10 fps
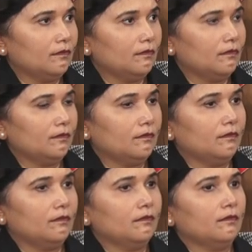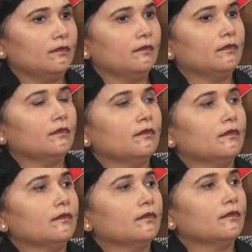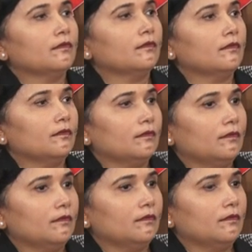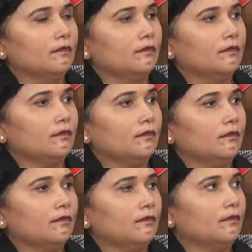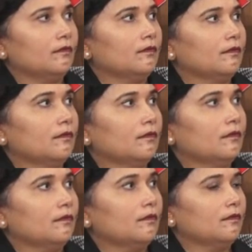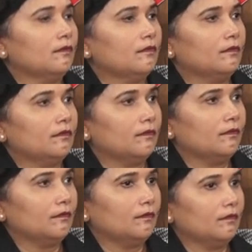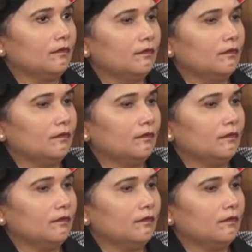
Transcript: [no speech]